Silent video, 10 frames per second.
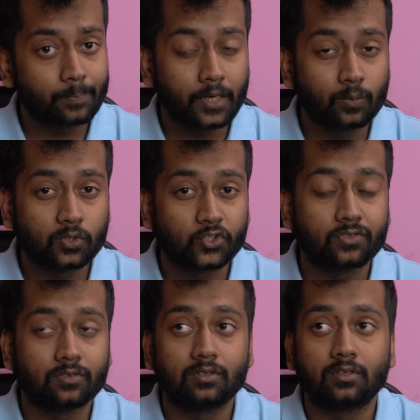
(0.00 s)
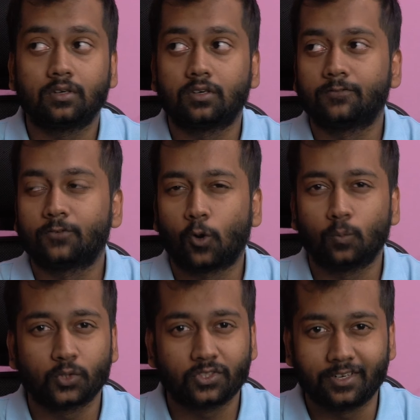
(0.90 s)
paid version for
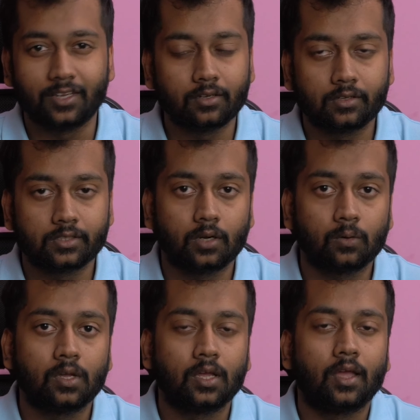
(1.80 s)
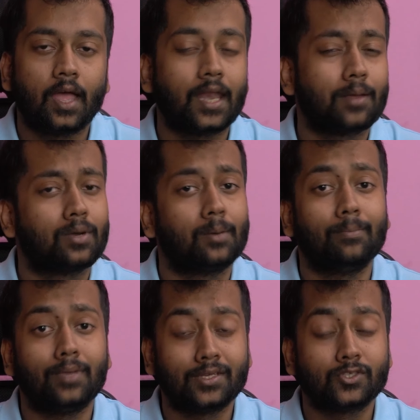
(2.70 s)
almost 3 years now, and I'm
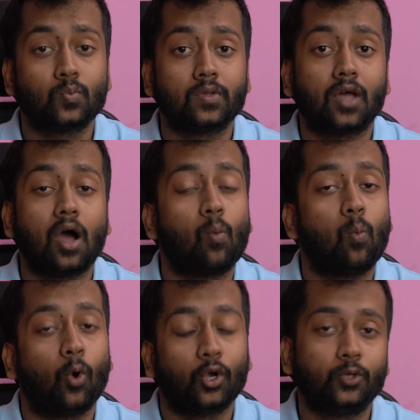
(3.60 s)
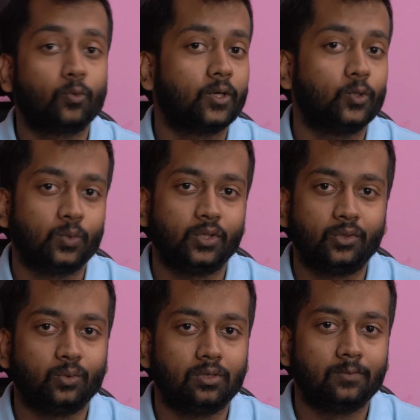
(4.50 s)
amazed with what you can do with the
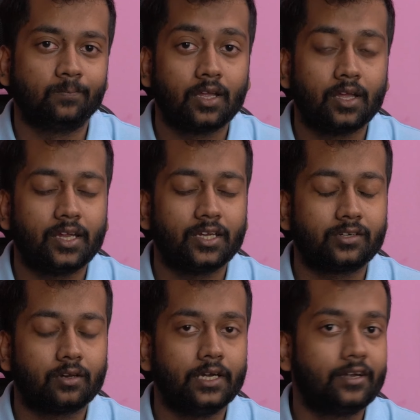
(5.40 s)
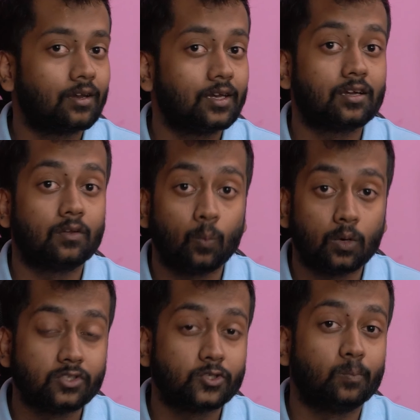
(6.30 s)
tool. It literally
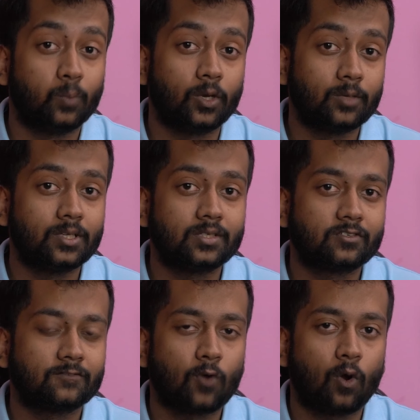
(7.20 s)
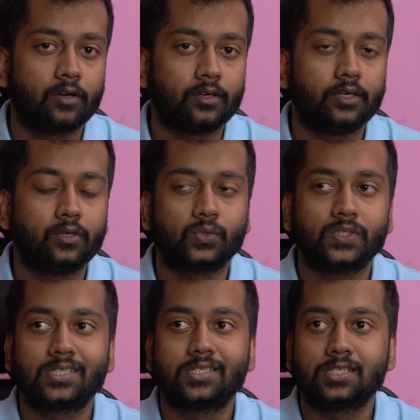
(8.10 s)
converts your boring pieces of content into
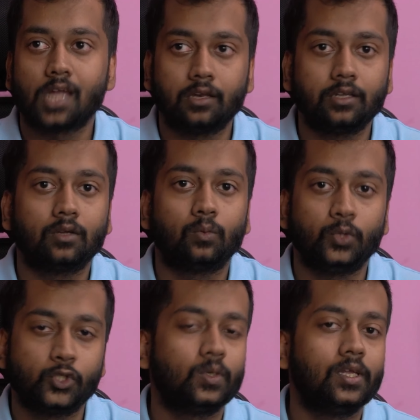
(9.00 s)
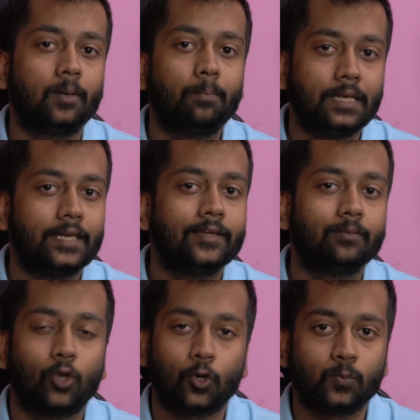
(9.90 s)
stunning, visually appealing
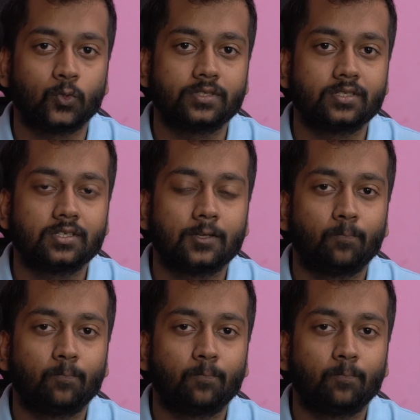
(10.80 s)
blog posts.